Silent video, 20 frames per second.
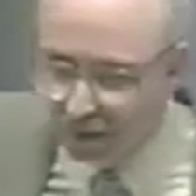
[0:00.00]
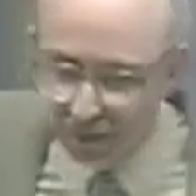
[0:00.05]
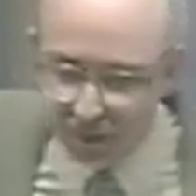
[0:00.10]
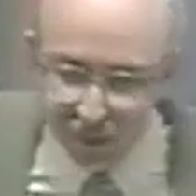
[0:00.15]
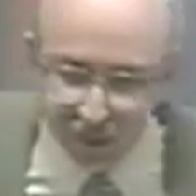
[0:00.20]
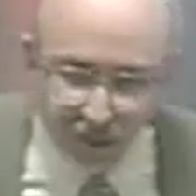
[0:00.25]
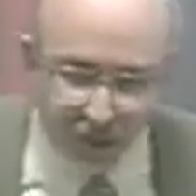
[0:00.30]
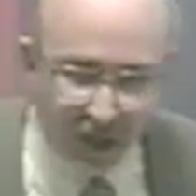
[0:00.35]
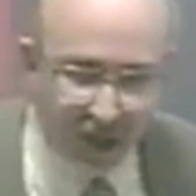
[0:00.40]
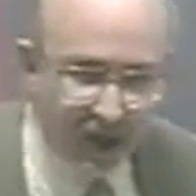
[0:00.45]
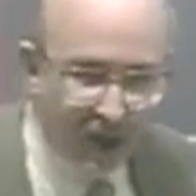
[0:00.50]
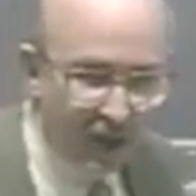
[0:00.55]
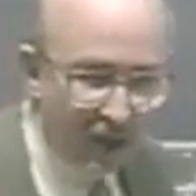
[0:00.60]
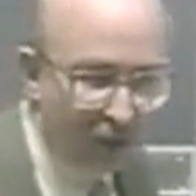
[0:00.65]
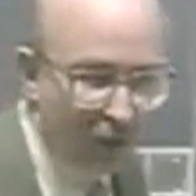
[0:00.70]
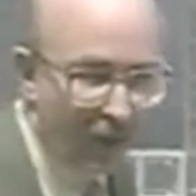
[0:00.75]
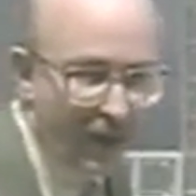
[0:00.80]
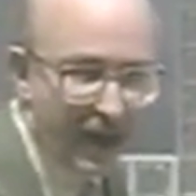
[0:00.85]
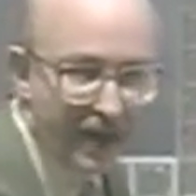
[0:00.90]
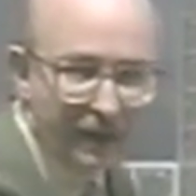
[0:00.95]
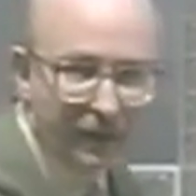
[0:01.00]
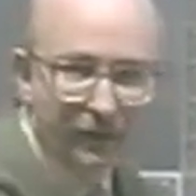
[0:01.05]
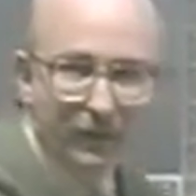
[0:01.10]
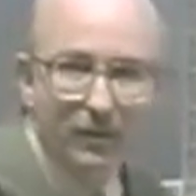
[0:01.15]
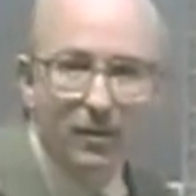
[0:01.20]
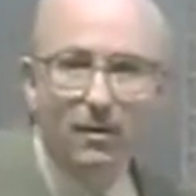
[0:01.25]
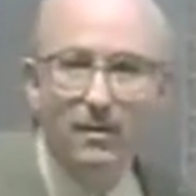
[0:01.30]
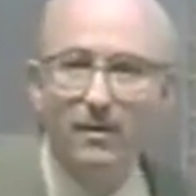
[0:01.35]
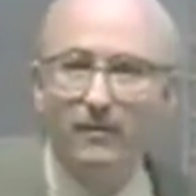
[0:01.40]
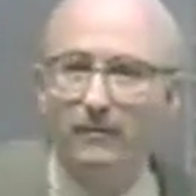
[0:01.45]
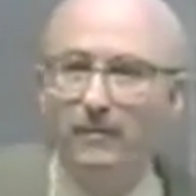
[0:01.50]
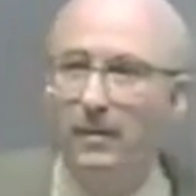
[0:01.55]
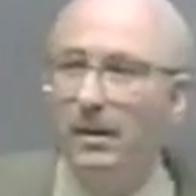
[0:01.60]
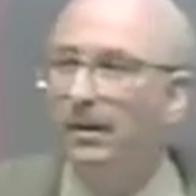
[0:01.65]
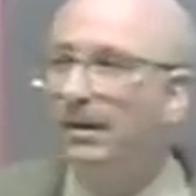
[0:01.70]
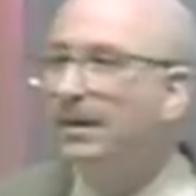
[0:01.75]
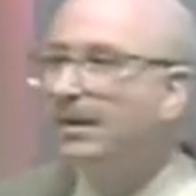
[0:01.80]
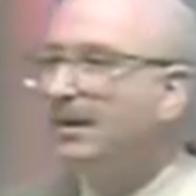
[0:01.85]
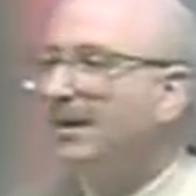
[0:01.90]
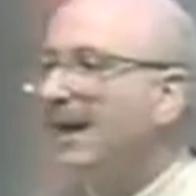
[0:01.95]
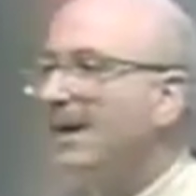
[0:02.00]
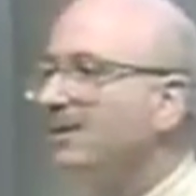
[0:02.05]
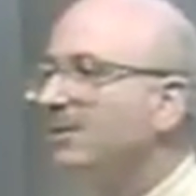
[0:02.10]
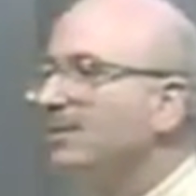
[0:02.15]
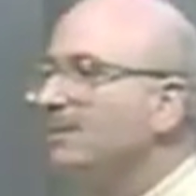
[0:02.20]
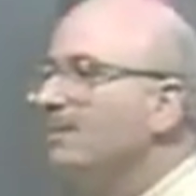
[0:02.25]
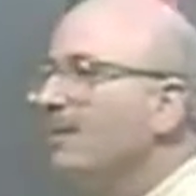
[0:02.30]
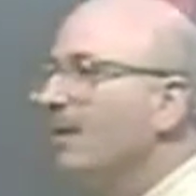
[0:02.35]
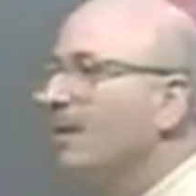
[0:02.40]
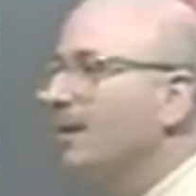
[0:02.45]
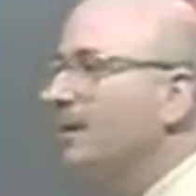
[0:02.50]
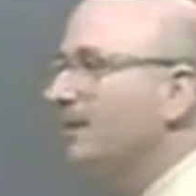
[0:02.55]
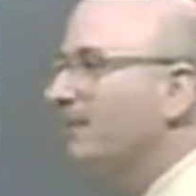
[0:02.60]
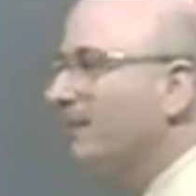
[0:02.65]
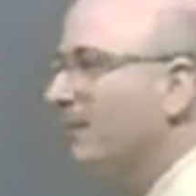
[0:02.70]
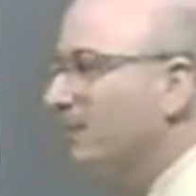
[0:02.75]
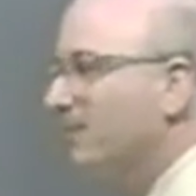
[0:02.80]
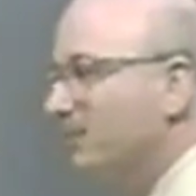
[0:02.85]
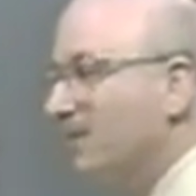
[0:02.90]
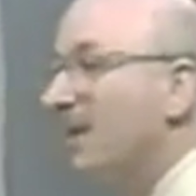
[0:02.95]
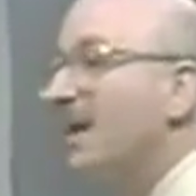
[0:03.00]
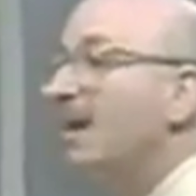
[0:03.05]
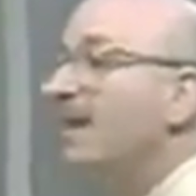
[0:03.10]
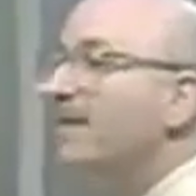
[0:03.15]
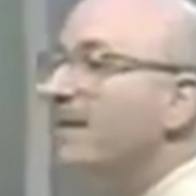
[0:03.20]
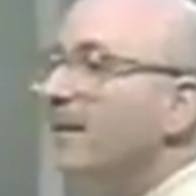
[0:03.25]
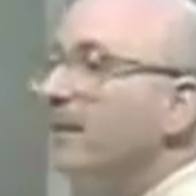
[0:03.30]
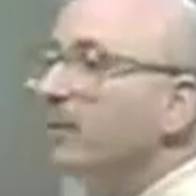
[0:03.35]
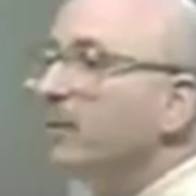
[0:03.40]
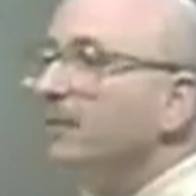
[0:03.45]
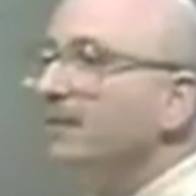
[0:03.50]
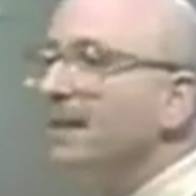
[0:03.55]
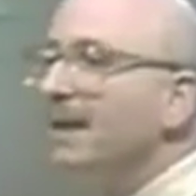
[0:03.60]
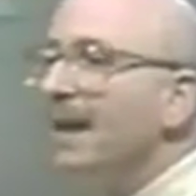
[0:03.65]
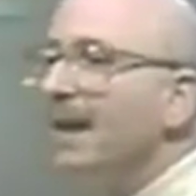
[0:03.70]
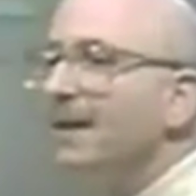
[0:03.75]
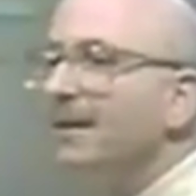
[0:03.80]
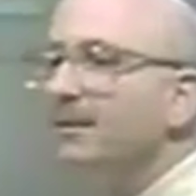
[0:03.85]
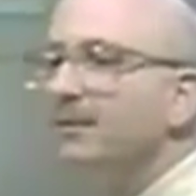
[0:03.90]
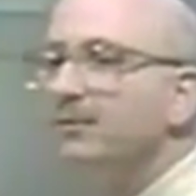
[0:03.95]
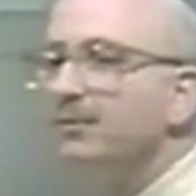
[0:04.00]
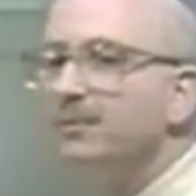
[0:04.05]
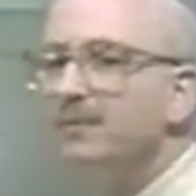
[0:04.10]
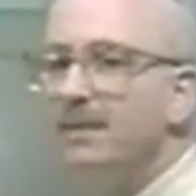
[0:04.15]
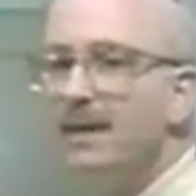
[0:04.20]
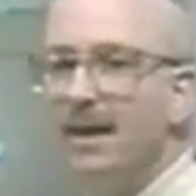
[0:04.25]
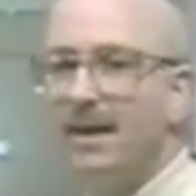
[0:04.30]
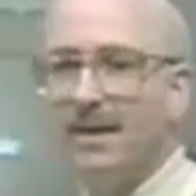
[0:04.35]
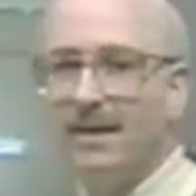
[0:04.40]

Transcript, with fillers: it'll sail right through. If milk gets to market first, there will be hell to pay